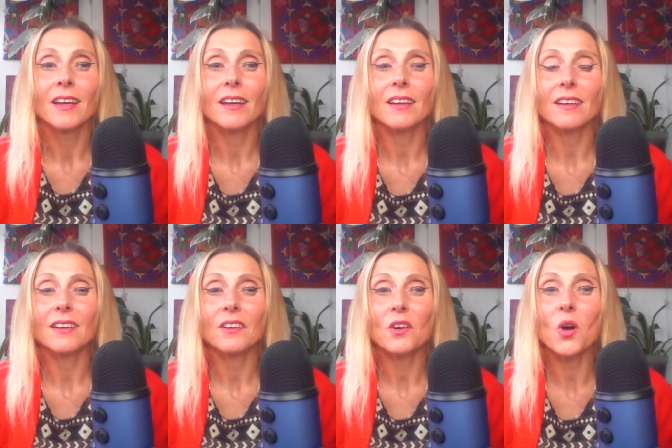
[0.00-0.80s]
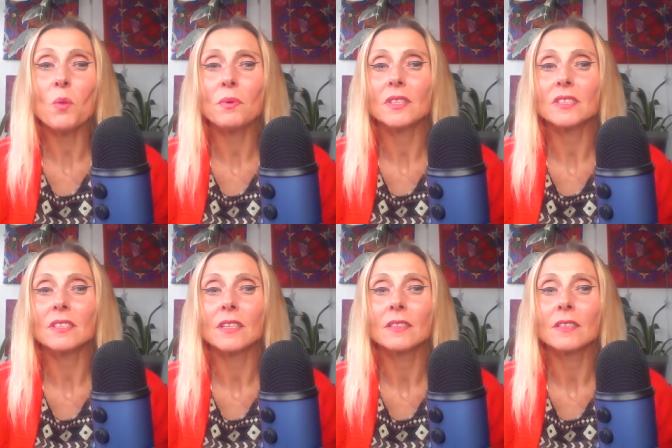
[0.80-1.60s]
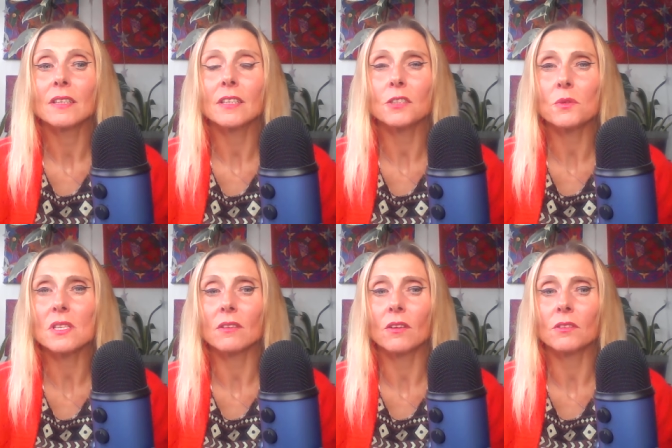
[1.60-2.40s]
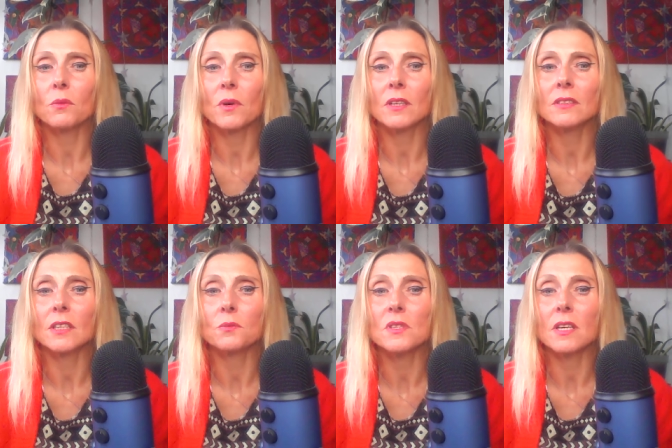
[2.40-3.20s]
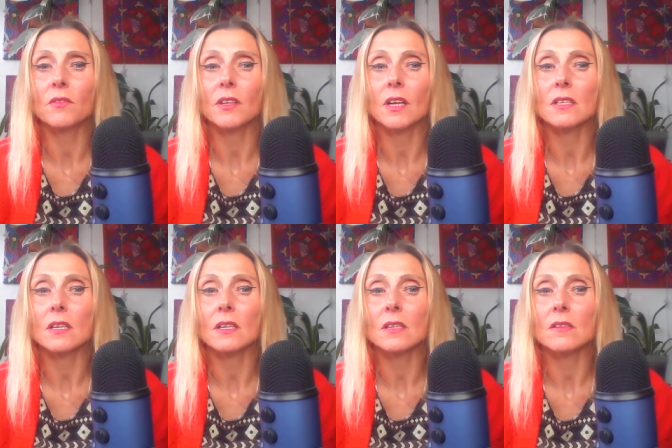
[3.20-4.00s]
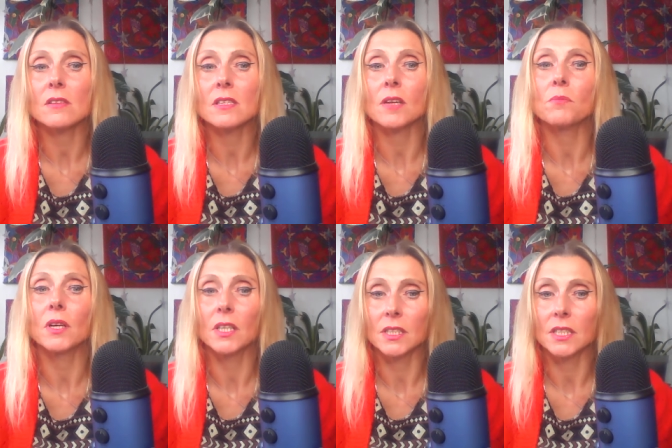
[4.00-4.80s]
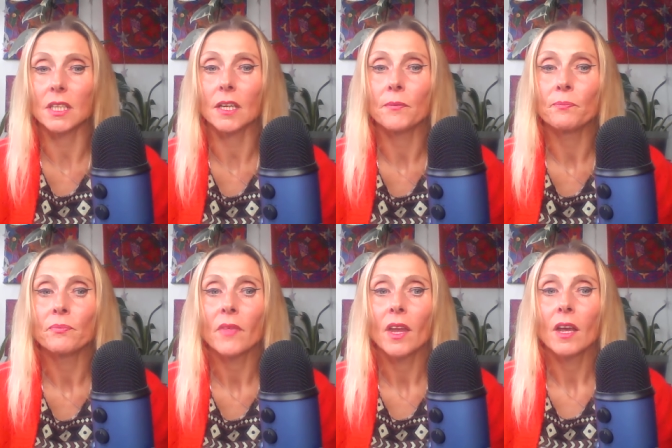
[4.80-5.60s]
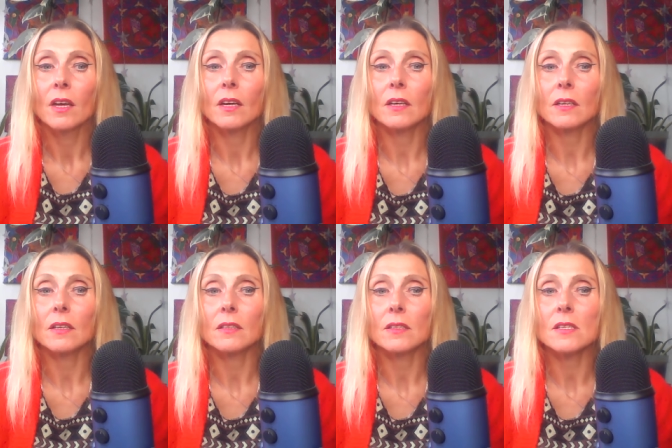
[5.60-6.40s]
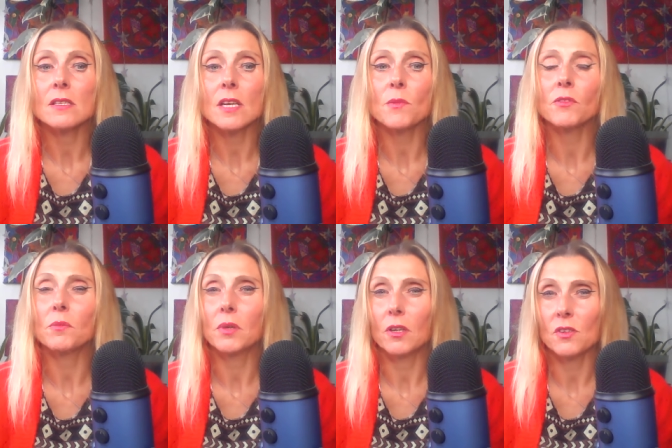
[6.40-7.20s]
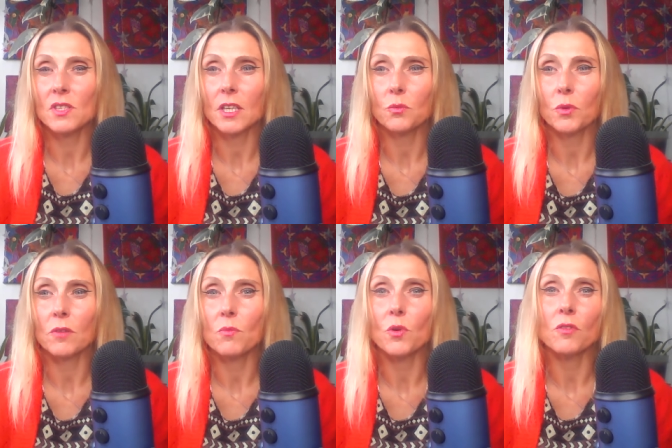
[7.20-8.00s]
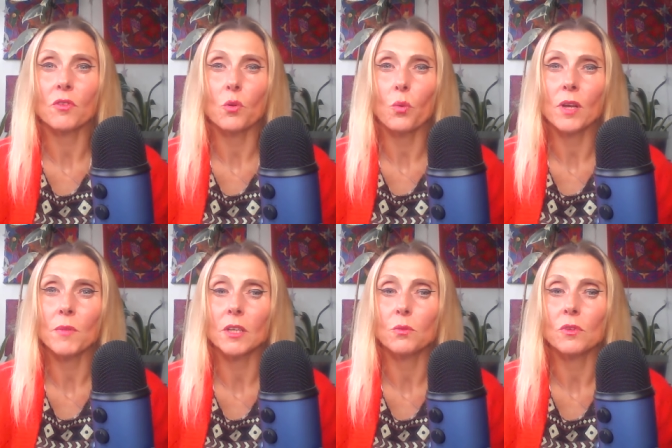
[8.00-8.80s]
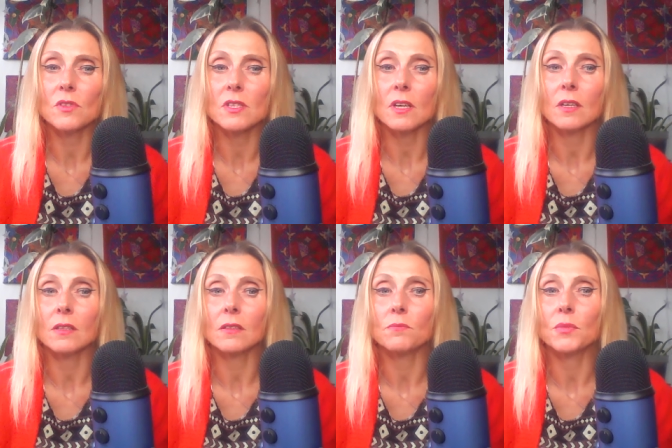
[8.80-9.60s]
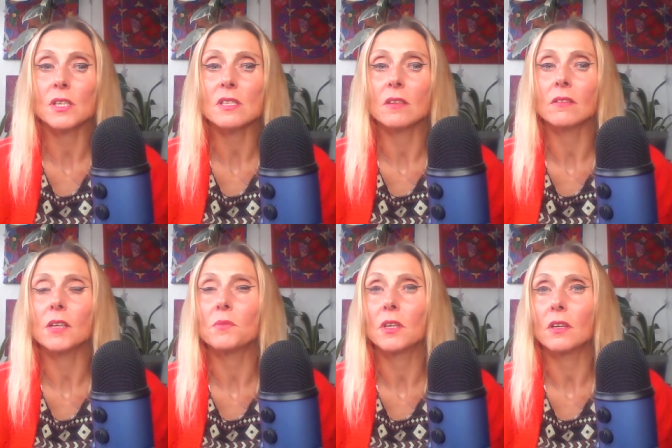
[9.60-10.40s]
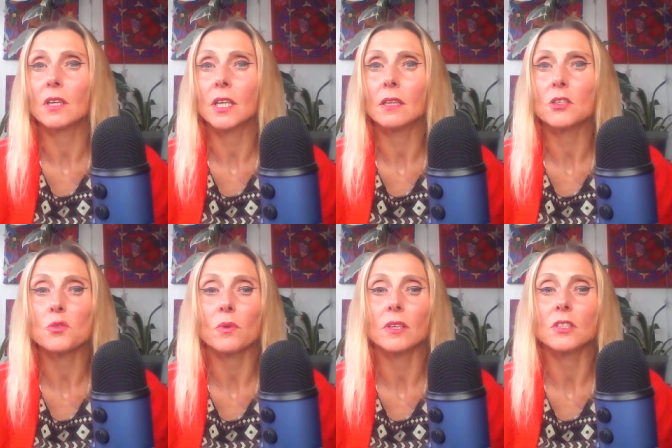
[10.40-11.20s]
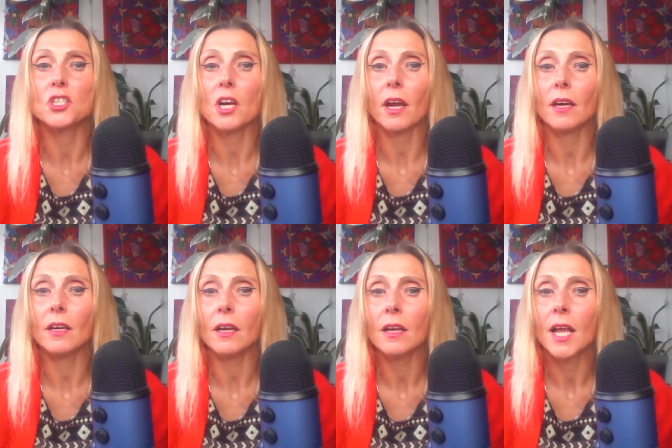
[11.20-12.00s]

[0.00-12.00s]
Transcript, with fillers: Uh, Hobbit, it was another one that was giving that uh, stability. Uh, some of the beers that were more for women was um, Barcelona beer, English one, Jane,